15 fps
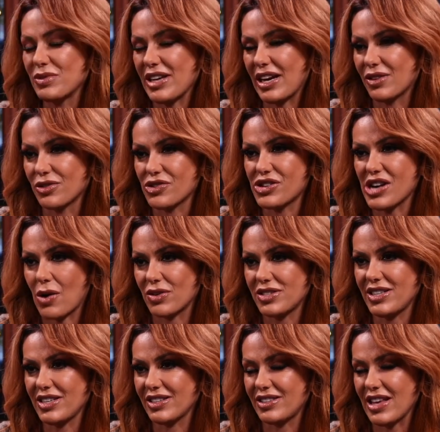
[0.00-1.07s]
like a little shower
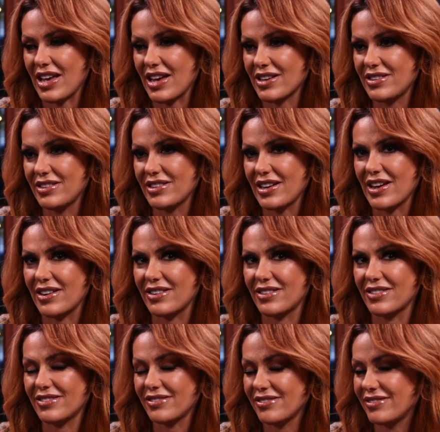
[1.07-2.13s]
scene at the end,
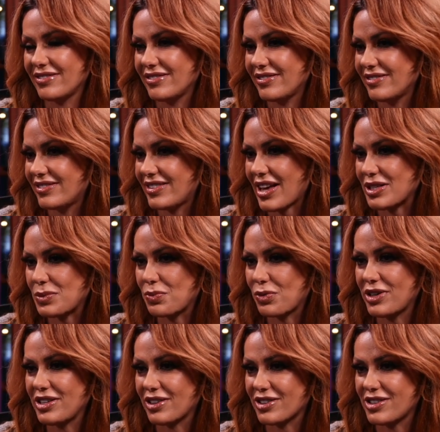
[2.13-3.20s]
and that's
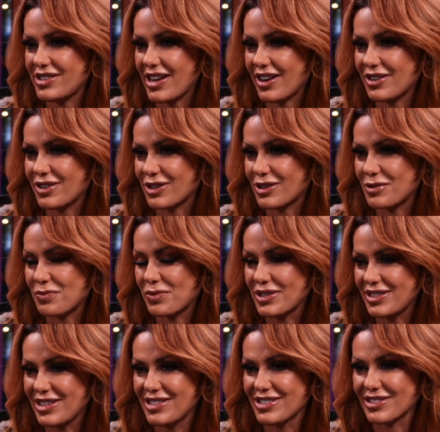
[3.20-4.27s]
pretty their standard
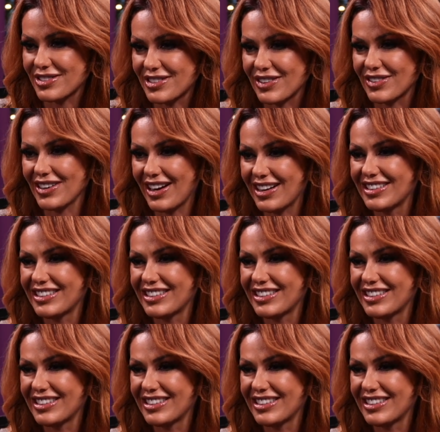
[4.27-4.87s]
procedure. So yeah.